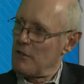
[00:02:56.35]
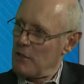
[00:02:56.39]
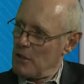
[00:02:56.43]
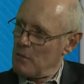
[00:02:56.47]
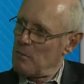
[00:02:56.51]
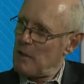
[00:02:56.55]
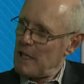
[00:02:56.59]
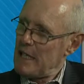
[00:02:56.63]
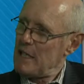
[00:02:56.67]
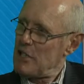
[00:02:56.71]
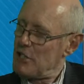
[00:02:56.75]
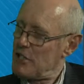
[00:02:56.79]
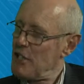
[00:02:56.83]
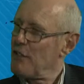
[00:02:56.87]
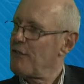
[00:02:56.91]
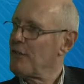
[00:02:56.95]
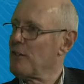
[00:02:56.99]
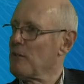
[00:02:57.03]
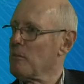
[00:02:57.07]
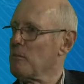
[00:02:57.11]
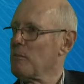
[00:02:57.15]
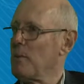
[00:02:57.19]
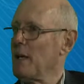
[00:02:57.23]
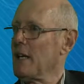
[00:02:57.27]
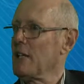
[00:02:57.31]
completely
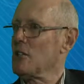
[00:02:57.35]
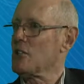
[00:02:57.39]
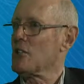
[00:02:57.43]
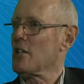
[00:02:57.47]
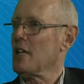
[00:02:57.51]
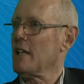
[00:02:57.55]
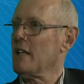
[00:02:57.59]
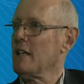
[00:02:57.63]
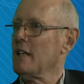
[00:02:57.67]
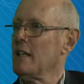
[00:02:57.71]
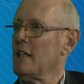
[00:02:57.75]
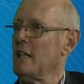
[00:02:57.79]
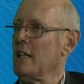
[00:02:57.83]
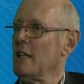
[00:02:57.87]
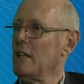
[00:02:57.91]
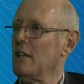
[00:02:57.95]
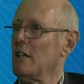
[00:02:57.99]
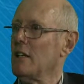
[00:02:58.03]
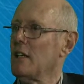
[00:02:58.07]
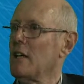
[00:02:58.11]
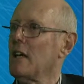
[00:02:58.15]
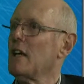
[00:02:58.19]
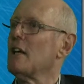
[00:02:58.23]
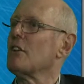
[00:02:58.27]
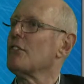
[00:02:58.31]
different picture
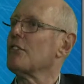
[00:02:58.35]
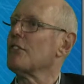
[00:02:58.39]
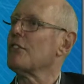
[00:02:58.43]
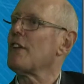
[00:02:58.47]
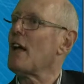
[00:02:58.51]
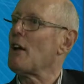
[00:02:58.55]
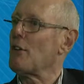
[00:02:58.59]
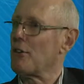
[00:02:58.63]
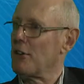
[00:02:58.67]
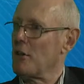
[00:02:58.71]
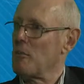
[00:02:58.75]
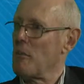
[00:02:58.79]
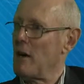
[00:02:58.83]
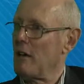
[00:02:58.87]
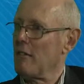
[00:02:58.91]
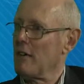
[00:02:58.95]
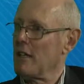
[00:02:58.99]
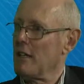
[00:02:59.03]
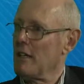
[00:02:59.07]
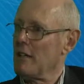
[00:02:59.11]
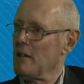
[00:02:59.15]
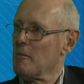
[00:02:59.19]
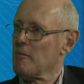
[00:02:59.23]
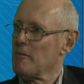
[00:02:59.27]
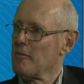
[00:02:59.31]
in South
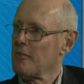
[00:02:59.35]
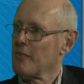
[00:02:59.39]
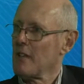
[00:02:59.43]
America.